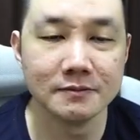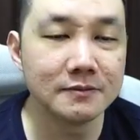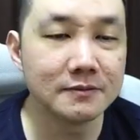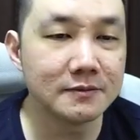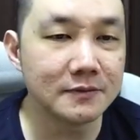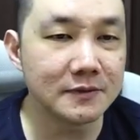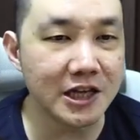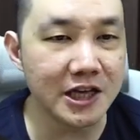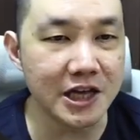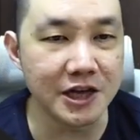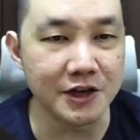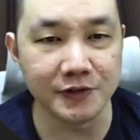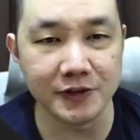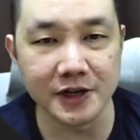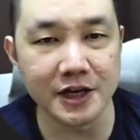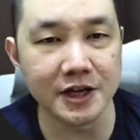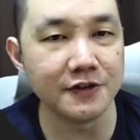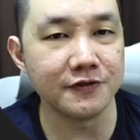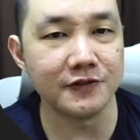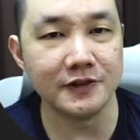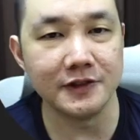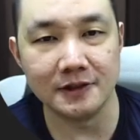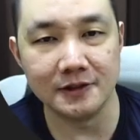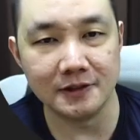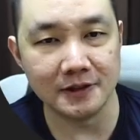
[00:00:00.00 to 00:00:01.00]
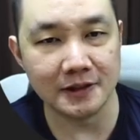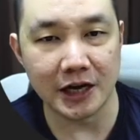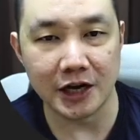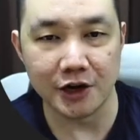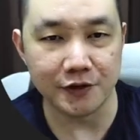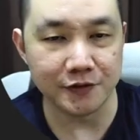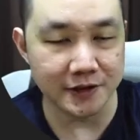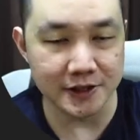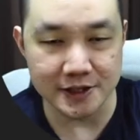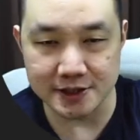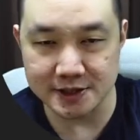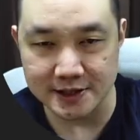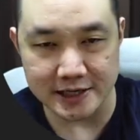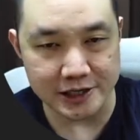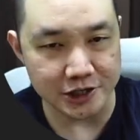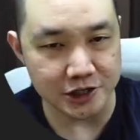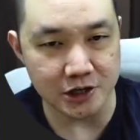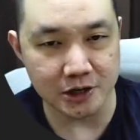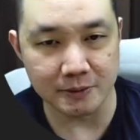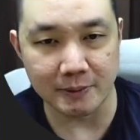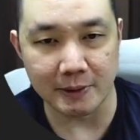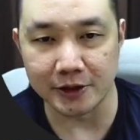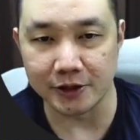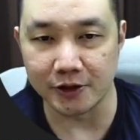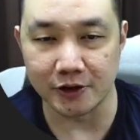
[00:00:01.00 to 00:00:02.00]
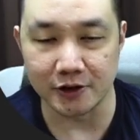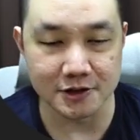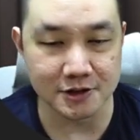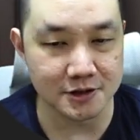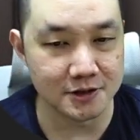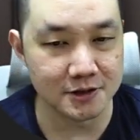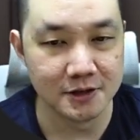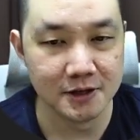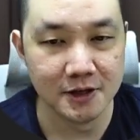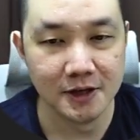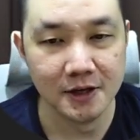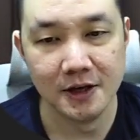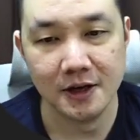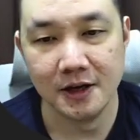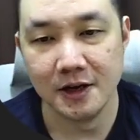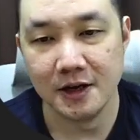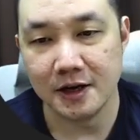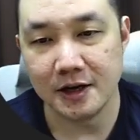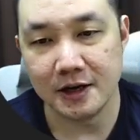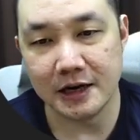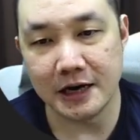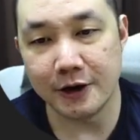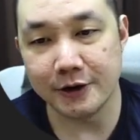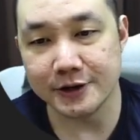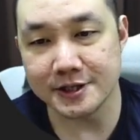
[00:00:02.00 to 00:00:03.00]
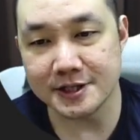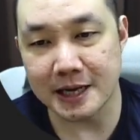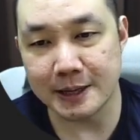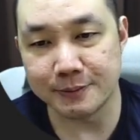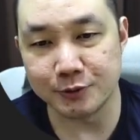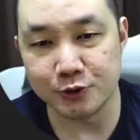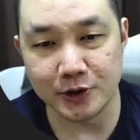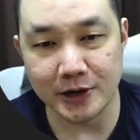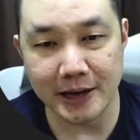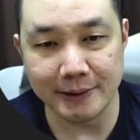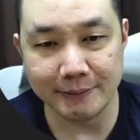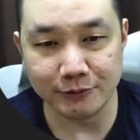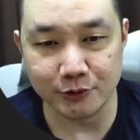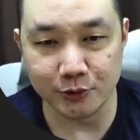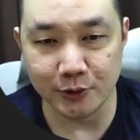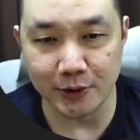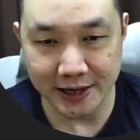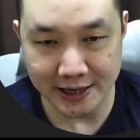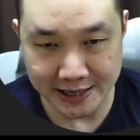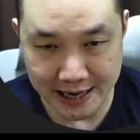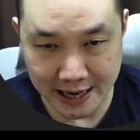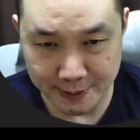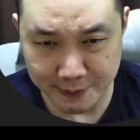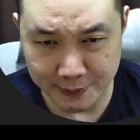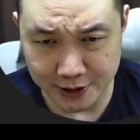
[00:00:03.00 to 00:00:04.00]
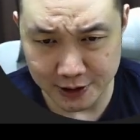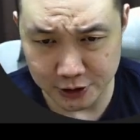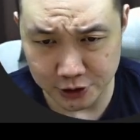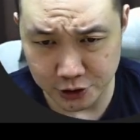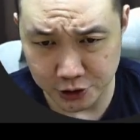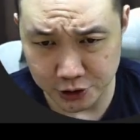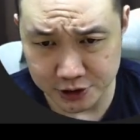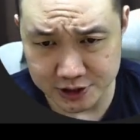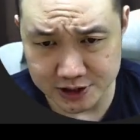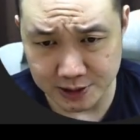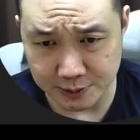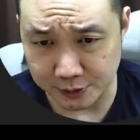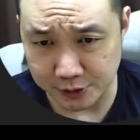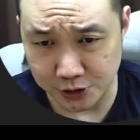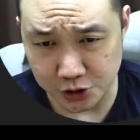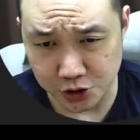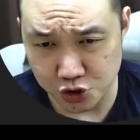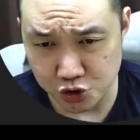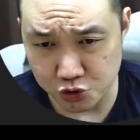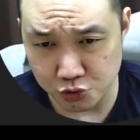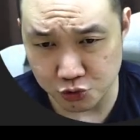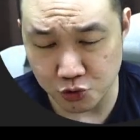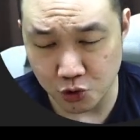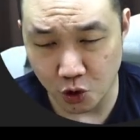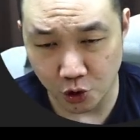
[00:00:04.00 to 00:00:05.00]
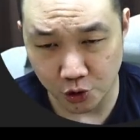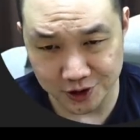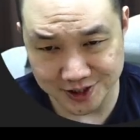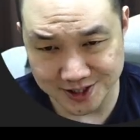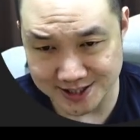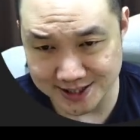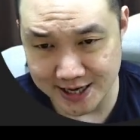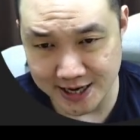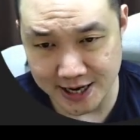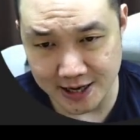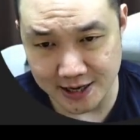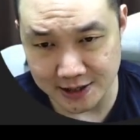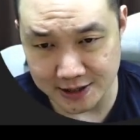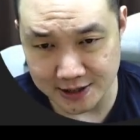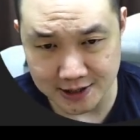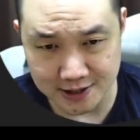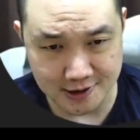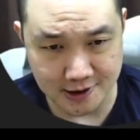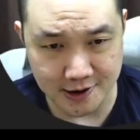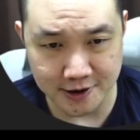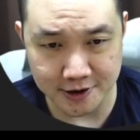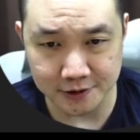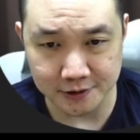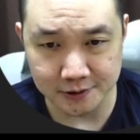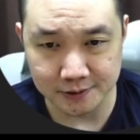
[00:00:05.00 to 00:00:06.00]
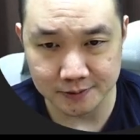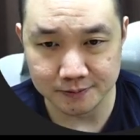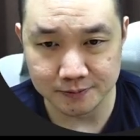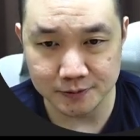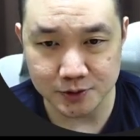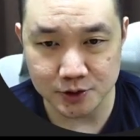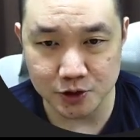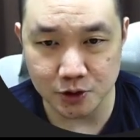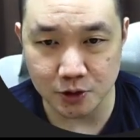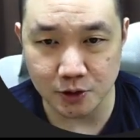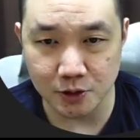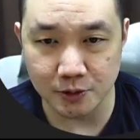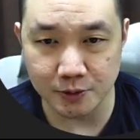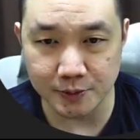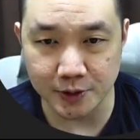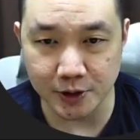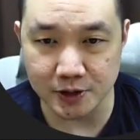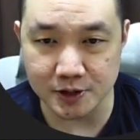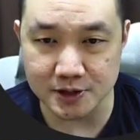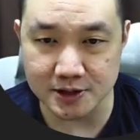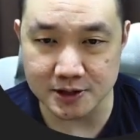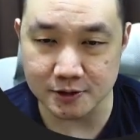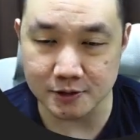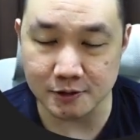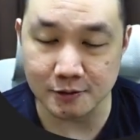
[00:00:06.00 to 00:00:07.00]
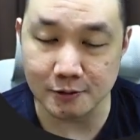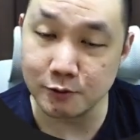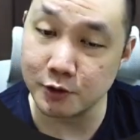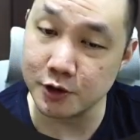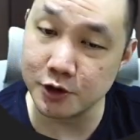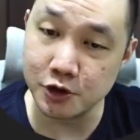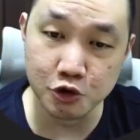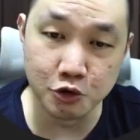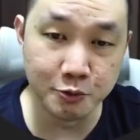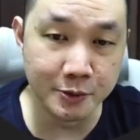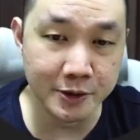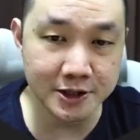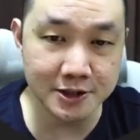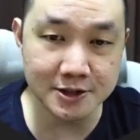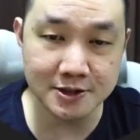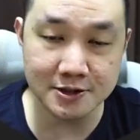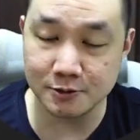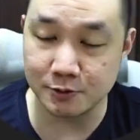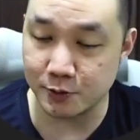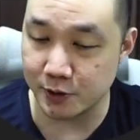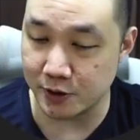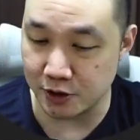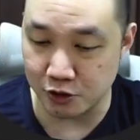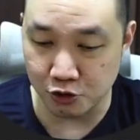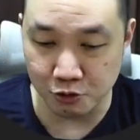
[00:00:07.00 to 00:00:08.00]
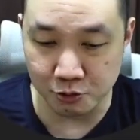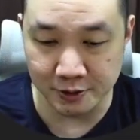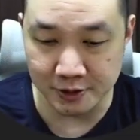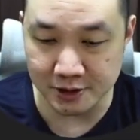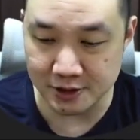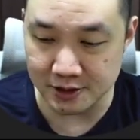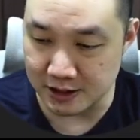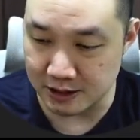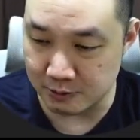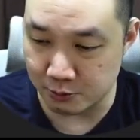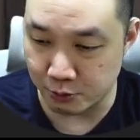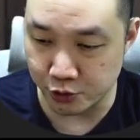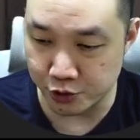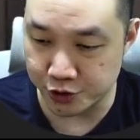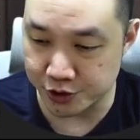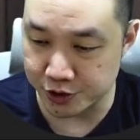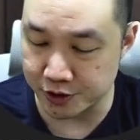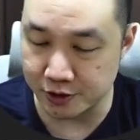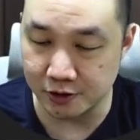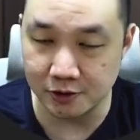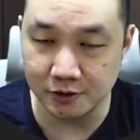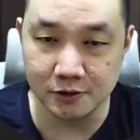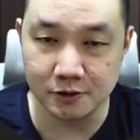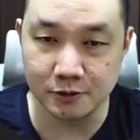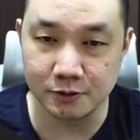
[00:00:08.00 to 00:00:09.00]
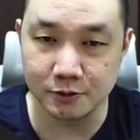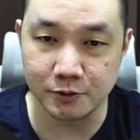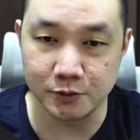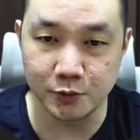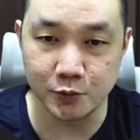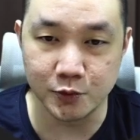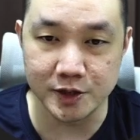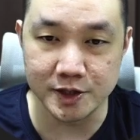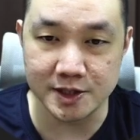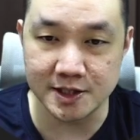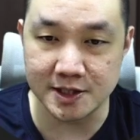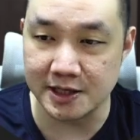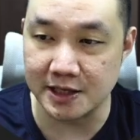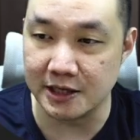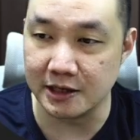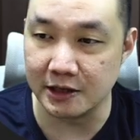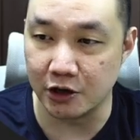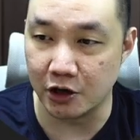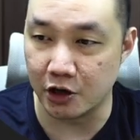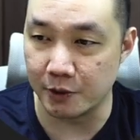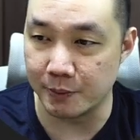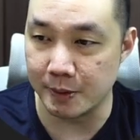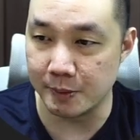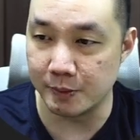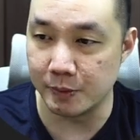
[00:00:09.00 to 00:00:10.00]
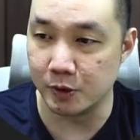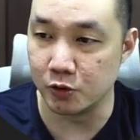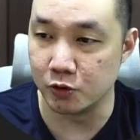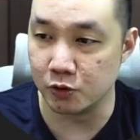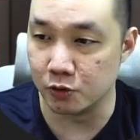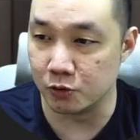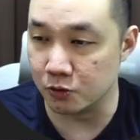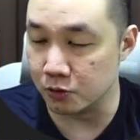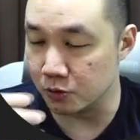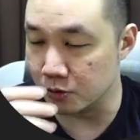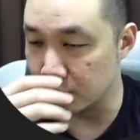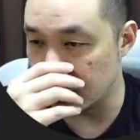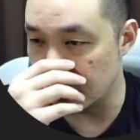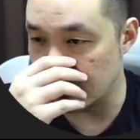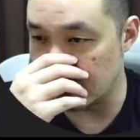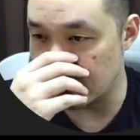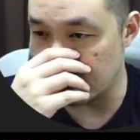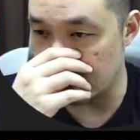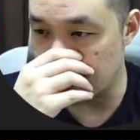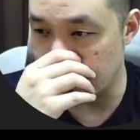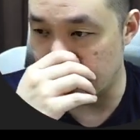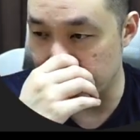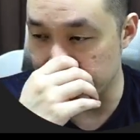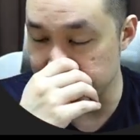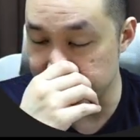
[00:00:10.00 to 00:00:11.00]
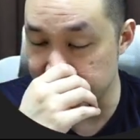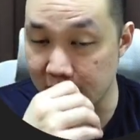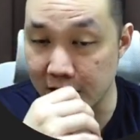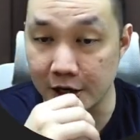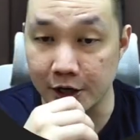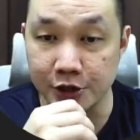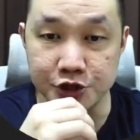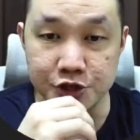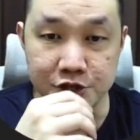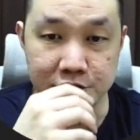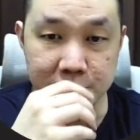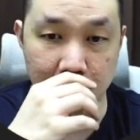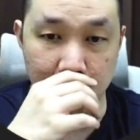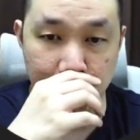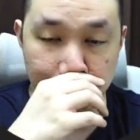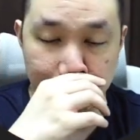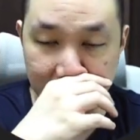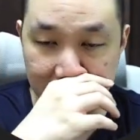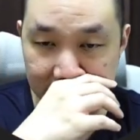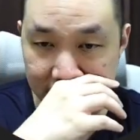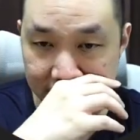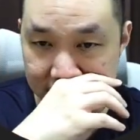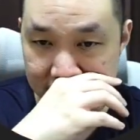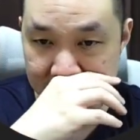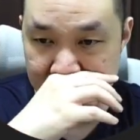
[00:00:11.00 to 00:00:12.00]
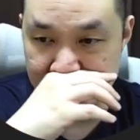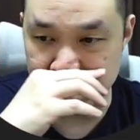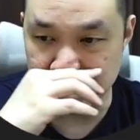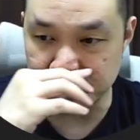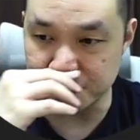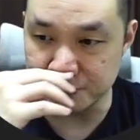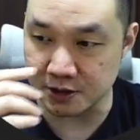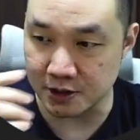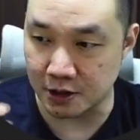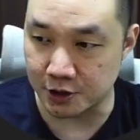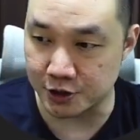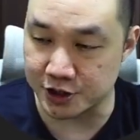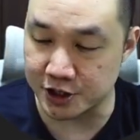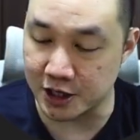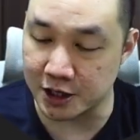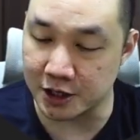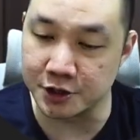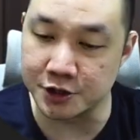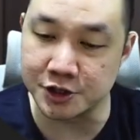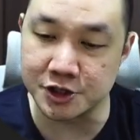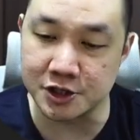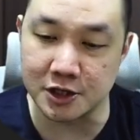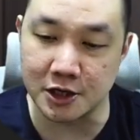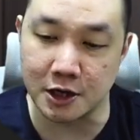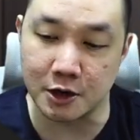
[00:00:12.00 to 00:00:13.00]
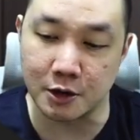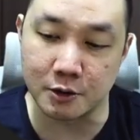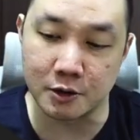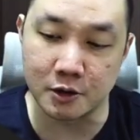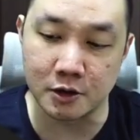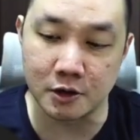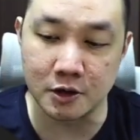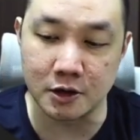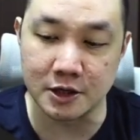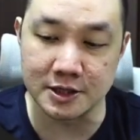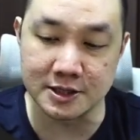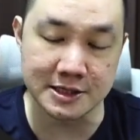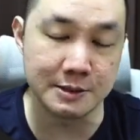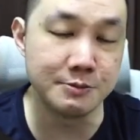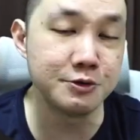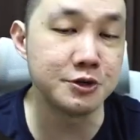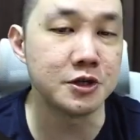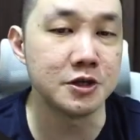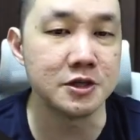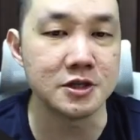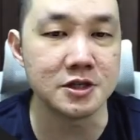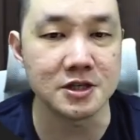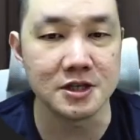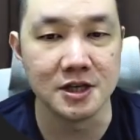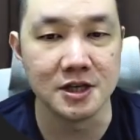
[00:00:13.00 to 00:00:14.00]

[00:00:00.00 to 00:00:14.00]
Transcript: Even if none of these is actually my thoughts. Now it's up to them to adapt and learn something new or stay in denial. So because we humans, emotional, we see a lot of people who are challenging our belief systems, are challenging our assumptions.